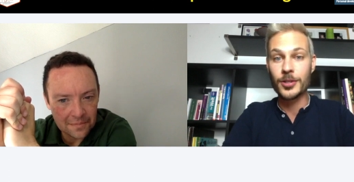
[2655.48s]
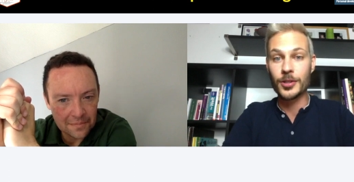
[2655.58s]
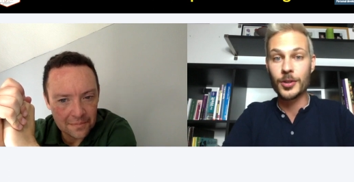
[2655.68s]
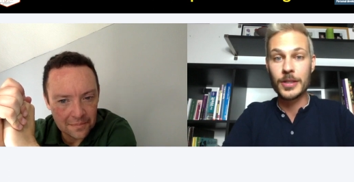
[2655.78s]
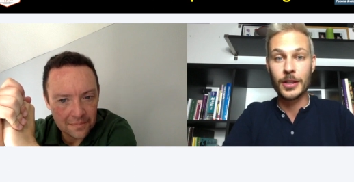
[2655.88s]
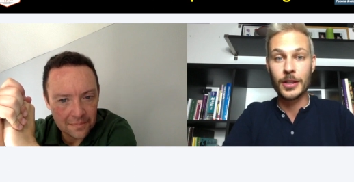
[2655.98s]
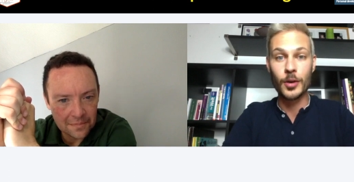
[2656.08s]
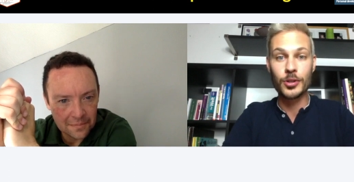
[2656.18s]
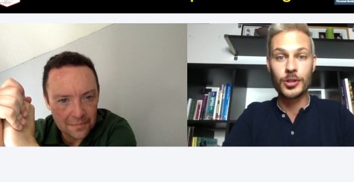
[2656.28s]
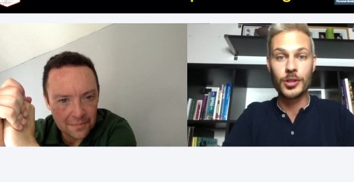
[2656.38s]
Speaker 1: to you as a
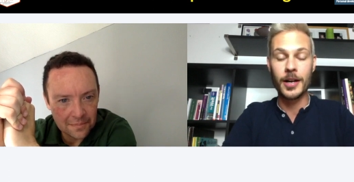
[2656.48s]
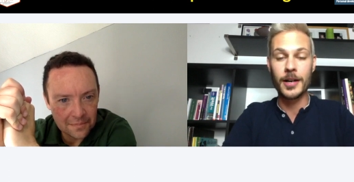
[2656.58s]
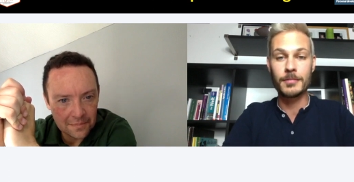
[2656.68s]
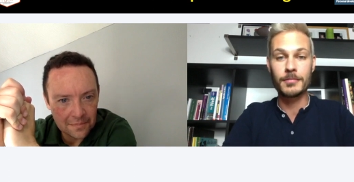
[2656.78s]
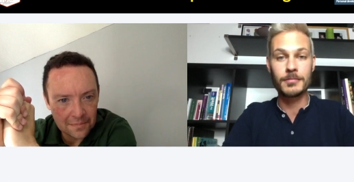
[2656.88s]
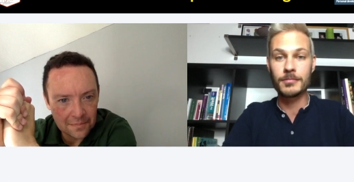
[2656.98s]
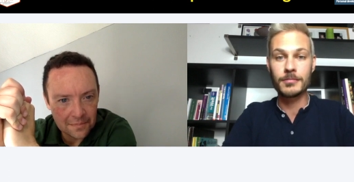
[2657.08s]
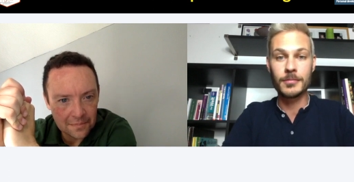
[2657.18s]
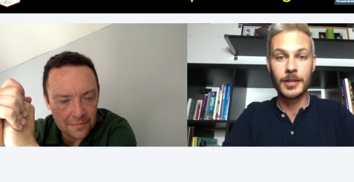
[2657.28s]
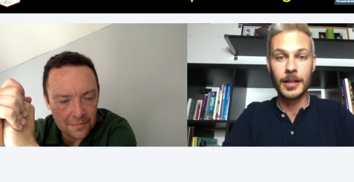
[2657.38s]
coach.
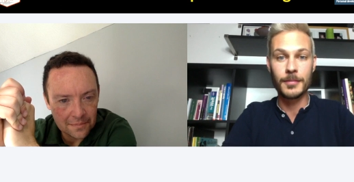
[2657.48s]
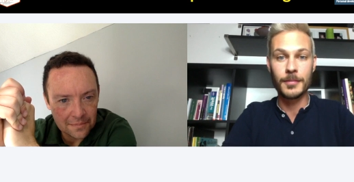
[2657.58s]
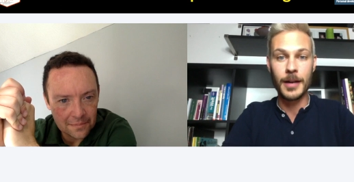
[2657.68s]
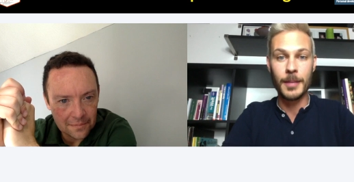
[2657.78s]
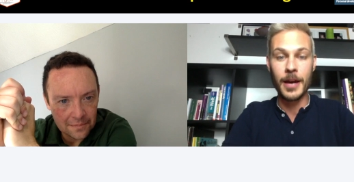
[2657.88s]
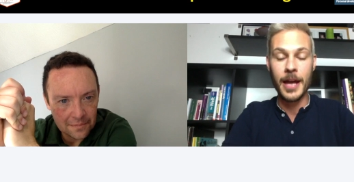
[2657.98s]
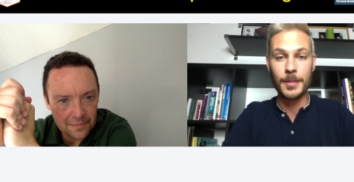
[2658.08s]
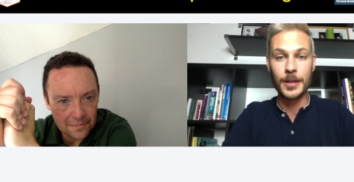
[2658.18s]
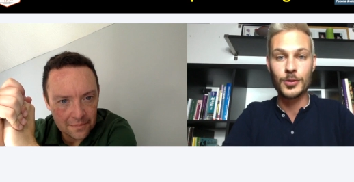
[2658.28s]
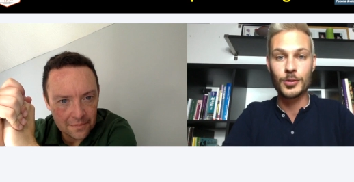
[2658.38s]
I'm, I'm, I'm
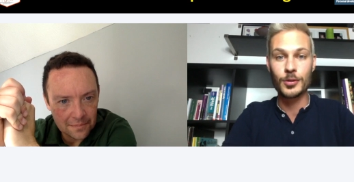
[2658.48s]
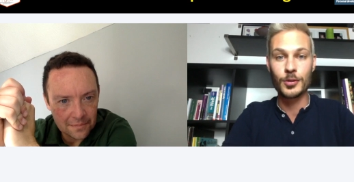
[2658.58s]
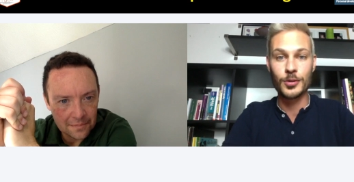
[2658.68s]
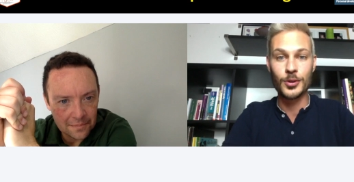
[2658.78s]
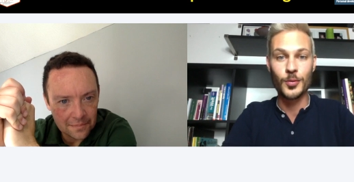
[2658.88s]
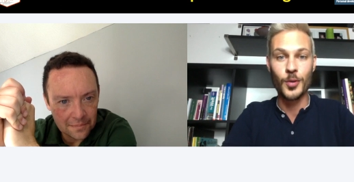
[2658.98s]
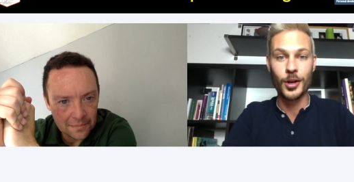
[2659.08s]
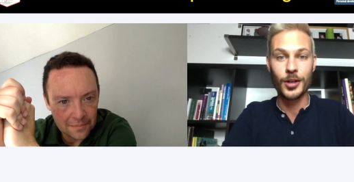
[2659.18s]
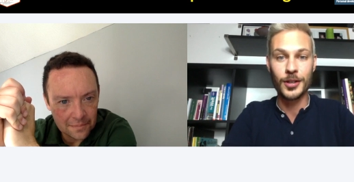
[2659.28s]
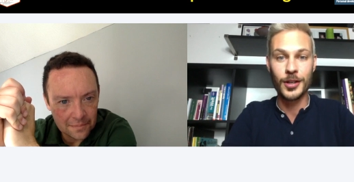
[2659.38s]
happy to, to
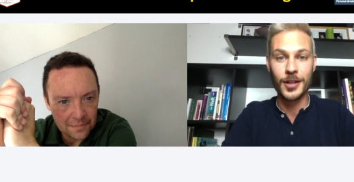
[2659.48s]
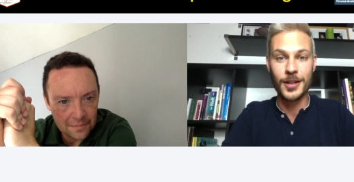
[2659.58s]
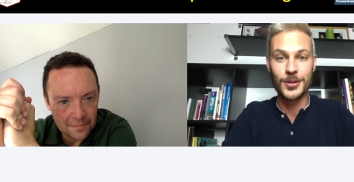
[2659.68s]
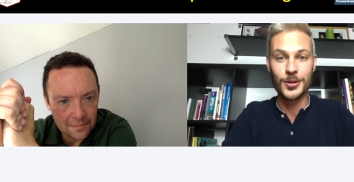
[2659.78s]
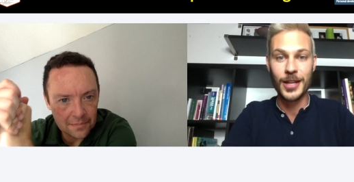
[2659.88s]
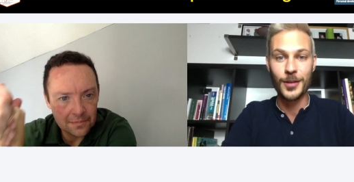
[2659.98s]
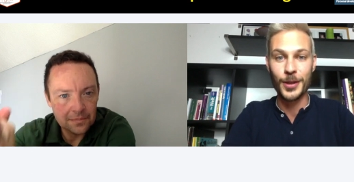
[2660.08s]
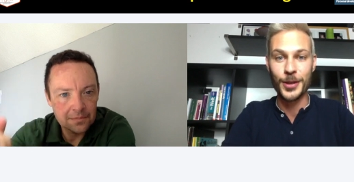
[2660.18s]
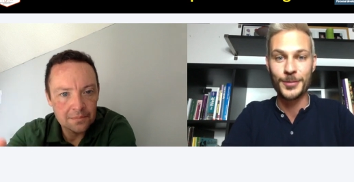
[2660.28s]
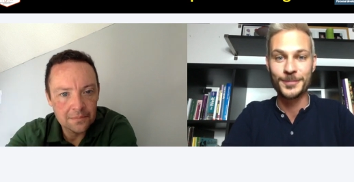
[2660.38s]
work uh, together
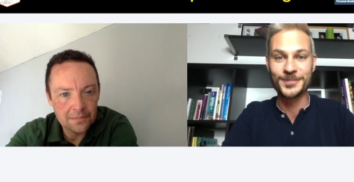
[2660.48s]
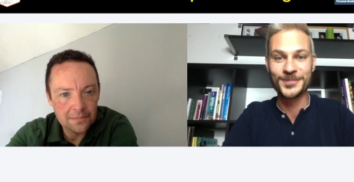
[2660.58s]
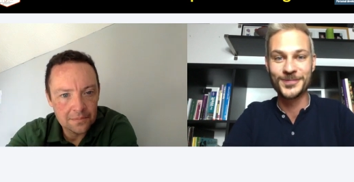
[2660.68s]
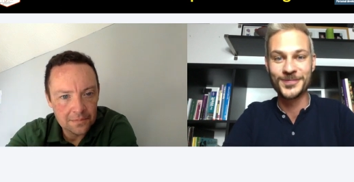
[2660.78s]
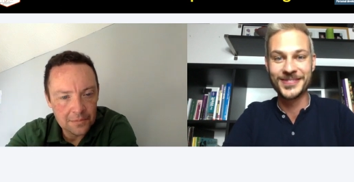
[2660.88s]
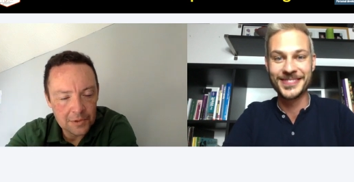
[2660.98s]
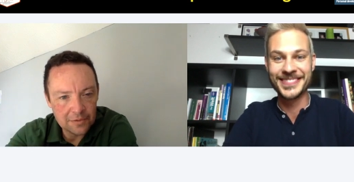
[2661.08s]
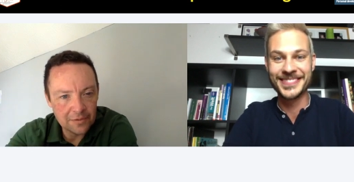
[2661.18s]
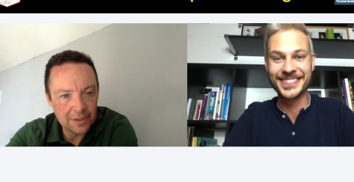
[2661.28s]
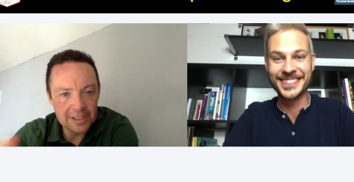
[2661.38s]
with you.
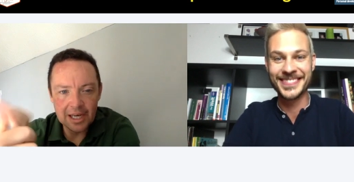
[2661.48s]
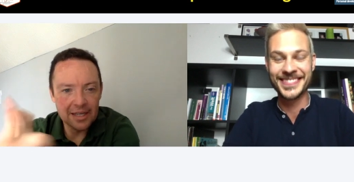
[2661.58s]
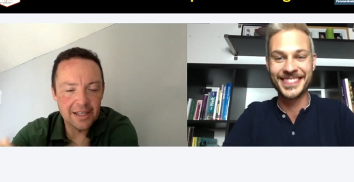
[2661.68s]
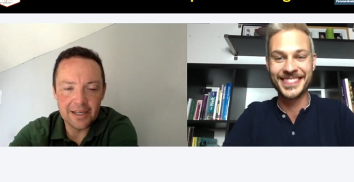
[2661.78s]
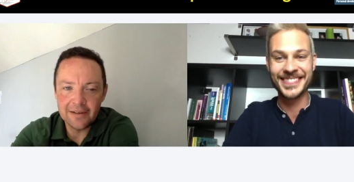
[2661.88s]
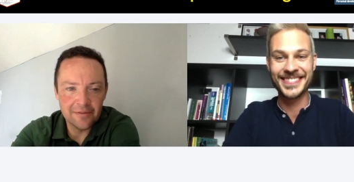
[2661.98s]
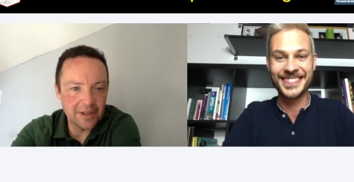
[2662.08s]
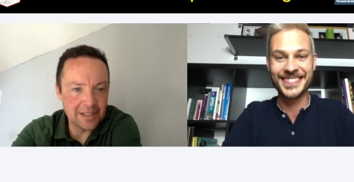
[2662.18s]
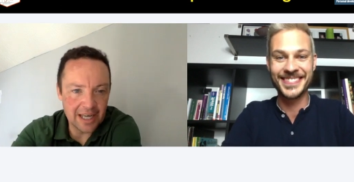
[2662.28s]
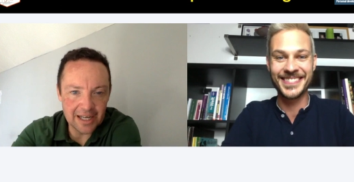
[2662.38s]
Speaker 2: Fantastic,
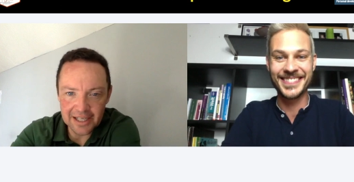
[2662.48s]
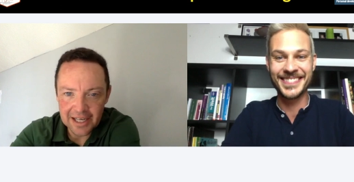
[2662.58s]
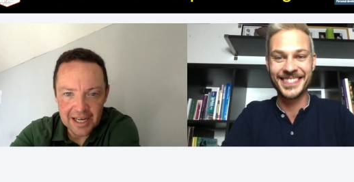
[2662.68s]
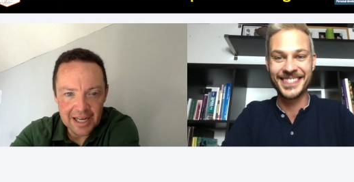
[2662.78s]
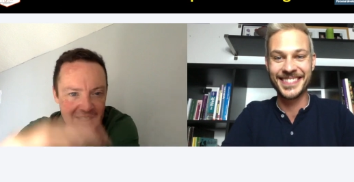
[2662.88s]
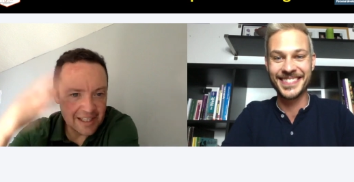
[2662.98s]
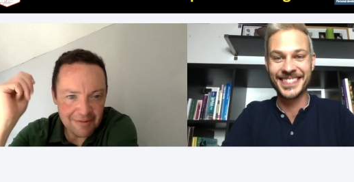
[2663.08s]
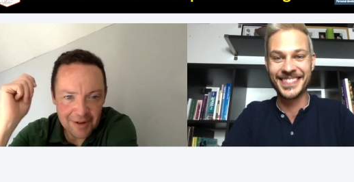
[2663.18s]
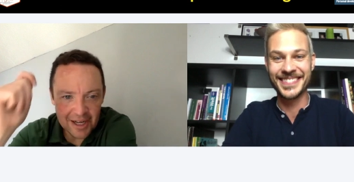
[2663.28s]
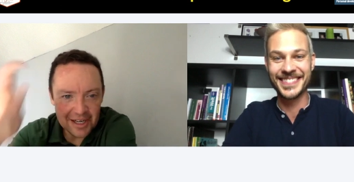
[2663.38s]
fantastic.
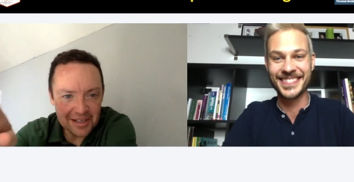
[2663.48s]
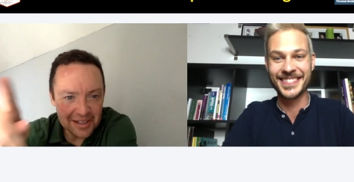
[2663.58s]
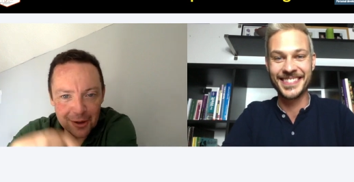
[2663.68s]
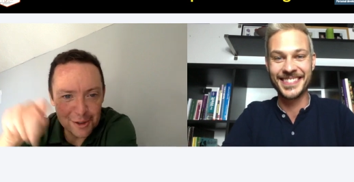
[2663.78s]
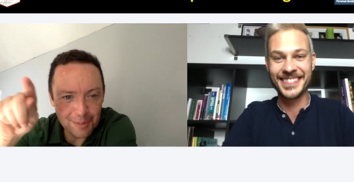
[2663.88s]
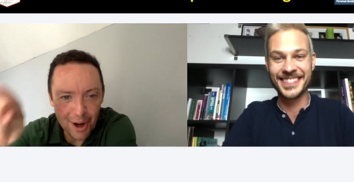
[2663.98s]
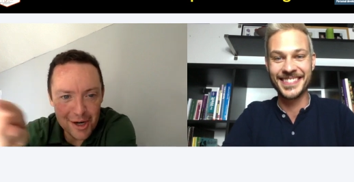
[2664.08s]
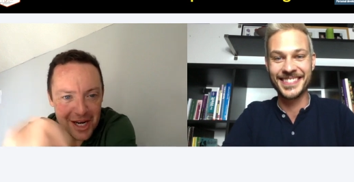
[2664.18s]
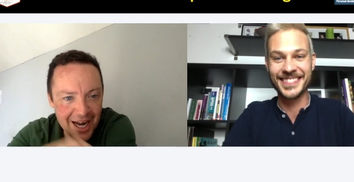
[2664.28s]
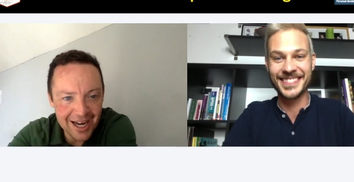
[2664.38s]
Stefan, first
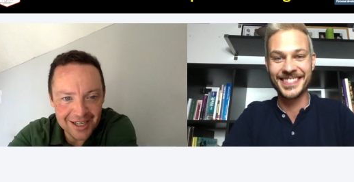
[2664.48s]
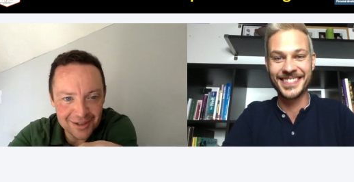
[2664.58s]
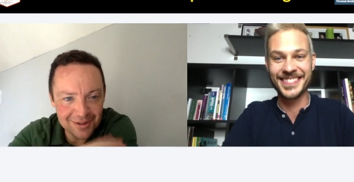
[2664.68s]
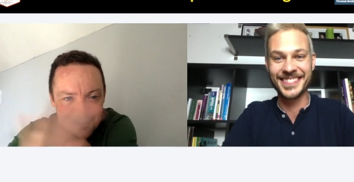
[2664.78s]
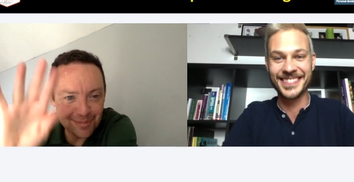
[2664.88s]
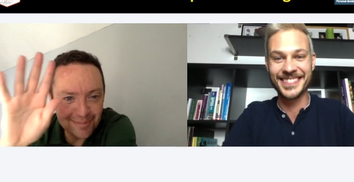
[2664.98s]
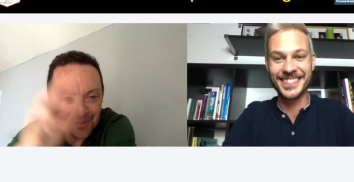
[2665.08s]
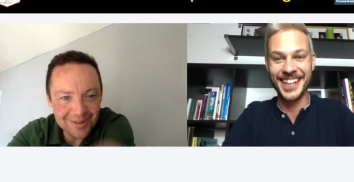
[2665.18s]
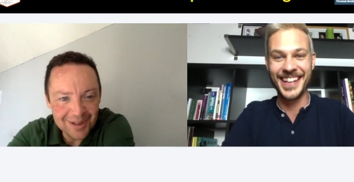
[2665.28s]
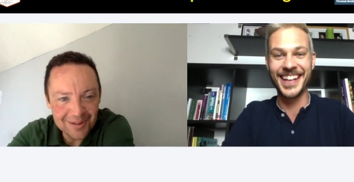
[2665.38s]
podcast.
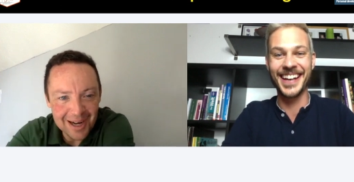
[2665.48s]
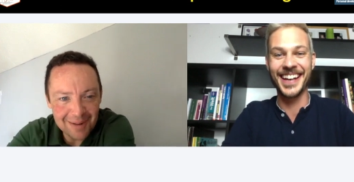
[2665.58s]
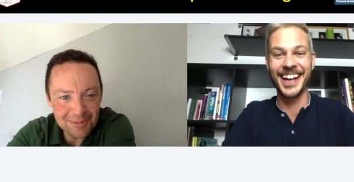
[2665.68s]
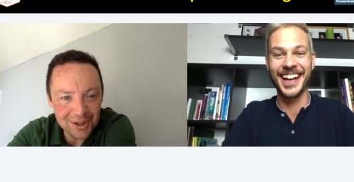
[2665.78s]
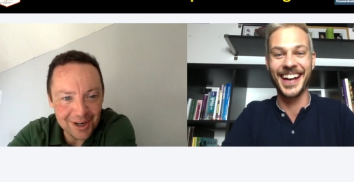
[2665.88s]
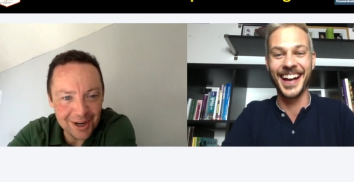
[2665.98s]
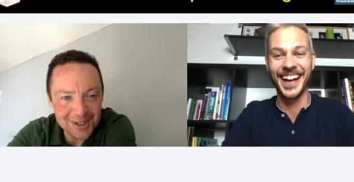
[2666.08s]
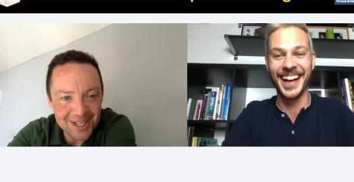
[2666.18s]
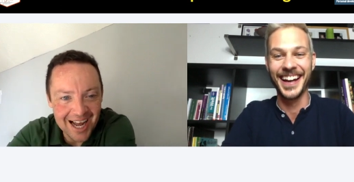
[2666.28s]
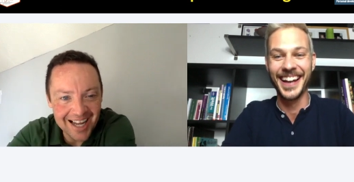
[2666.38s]
Absolutely
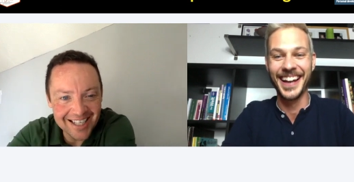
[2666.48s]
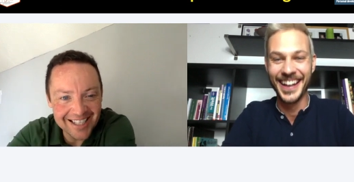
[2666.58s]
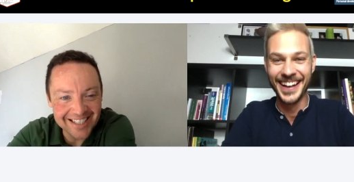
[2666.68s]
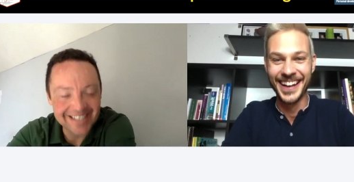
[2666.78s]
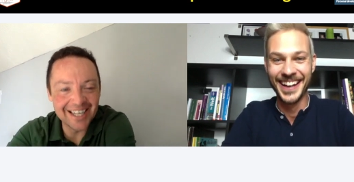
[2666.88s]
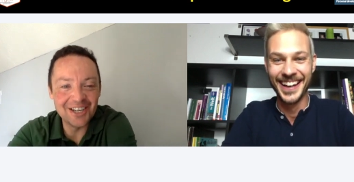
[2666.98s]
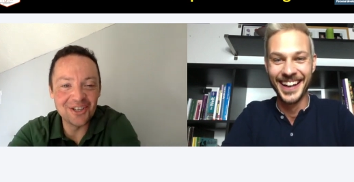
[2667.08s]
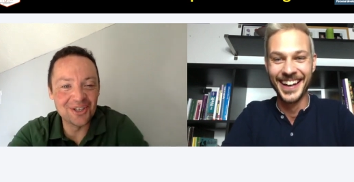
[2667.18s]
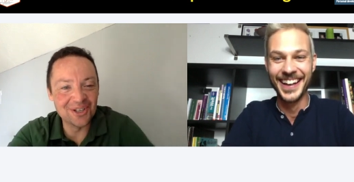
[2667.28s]
outstanding. Thank you